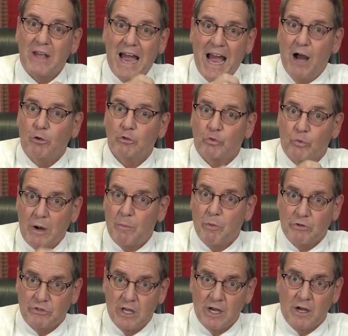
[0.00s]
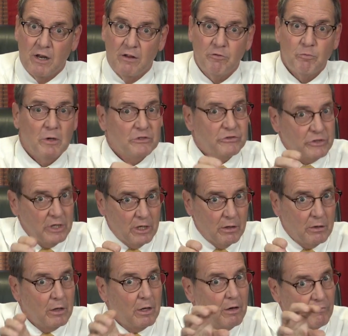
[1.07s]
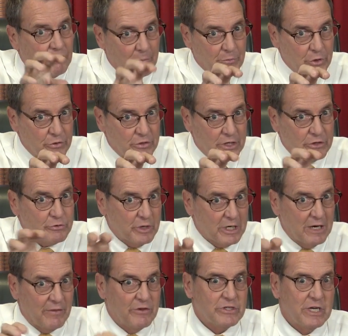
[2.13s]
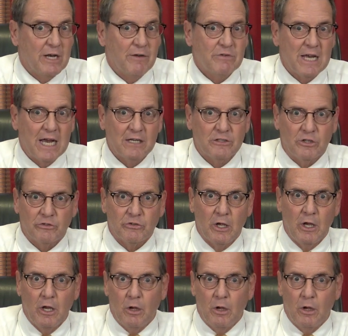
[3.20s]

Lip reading: House representative, but still from your district in the state of Texas.